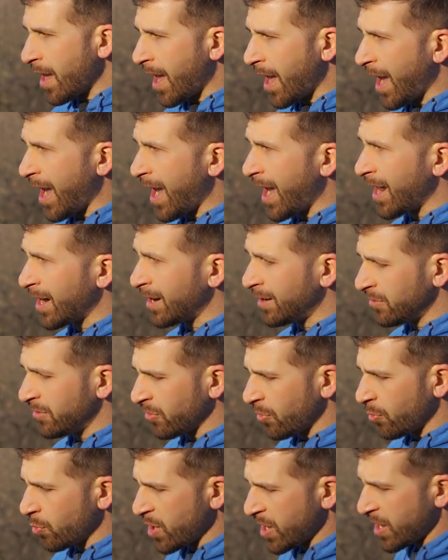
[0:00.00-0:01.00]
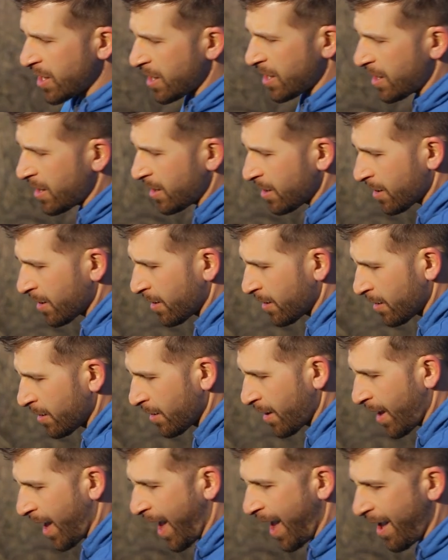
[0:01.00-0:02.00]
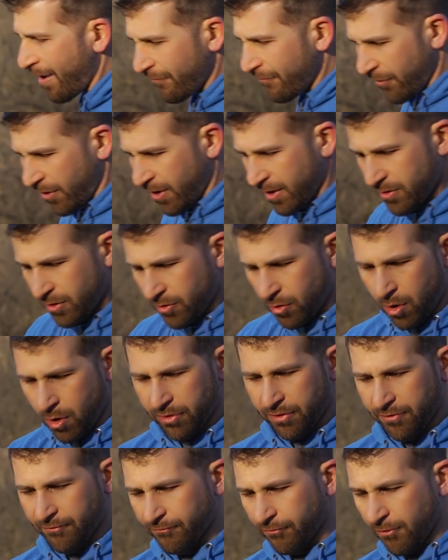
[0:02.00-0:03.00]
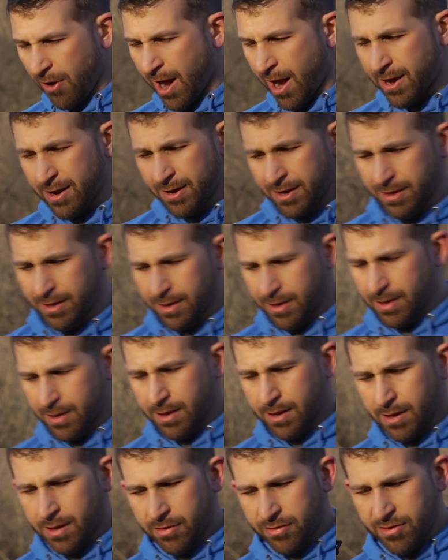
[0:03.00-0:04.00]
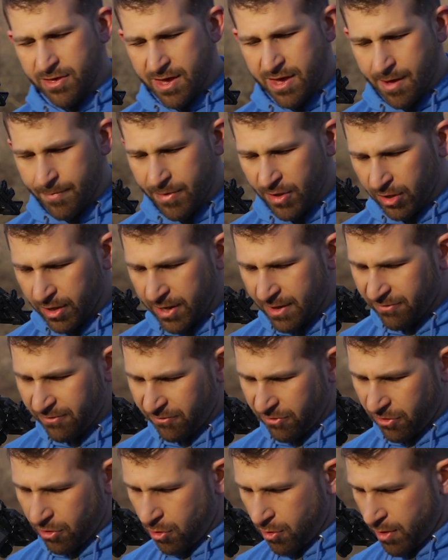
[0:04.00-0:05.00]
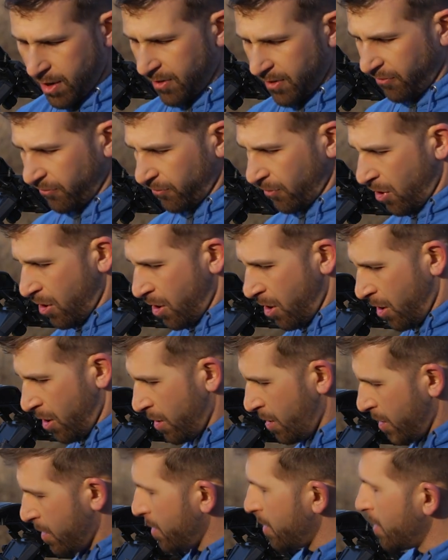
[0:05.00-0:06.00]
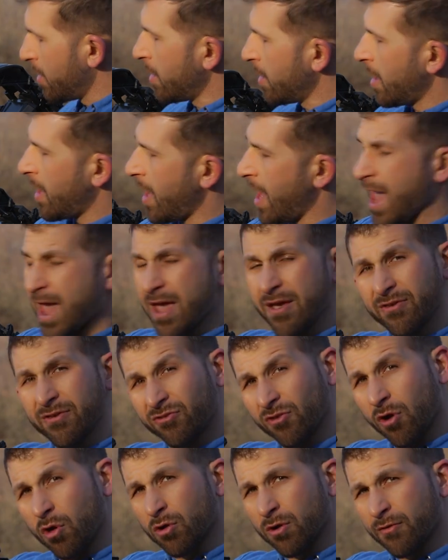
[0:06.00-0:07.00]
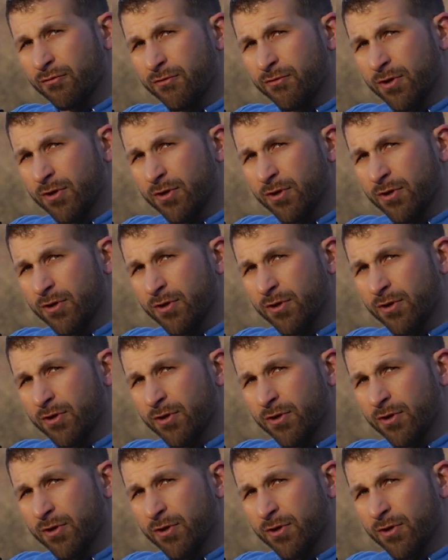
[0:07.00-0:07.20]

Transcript: And we have on the front the ability to install a solar